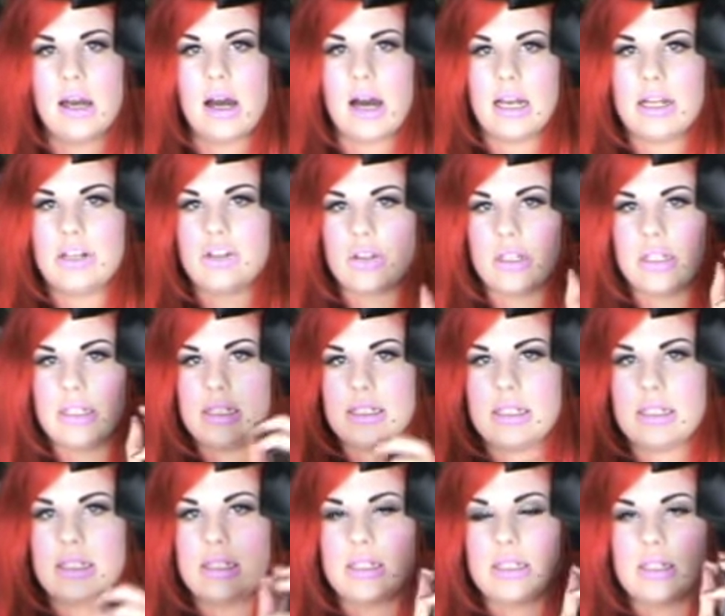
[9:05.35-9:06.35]
I literally
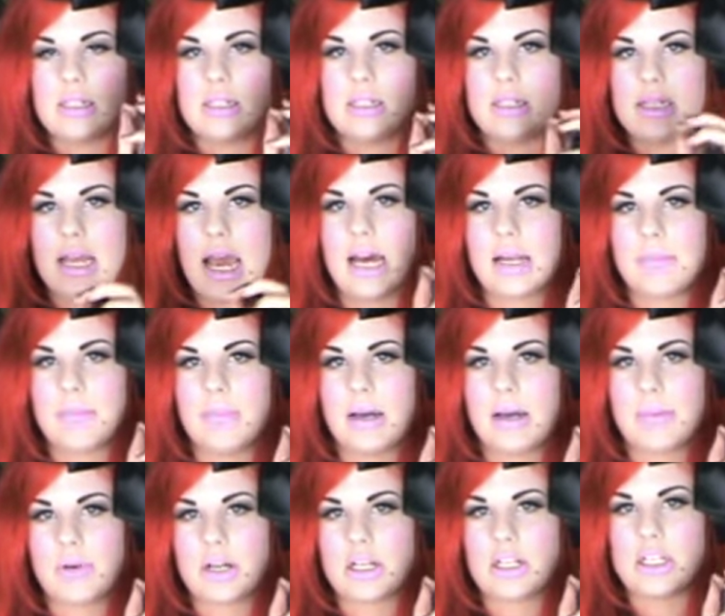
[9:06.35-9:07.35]
tap
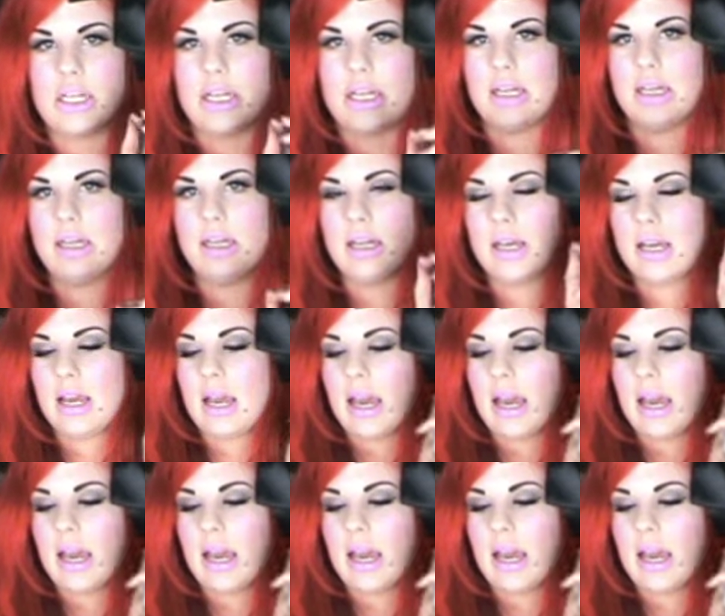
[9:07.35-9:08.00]
my brush in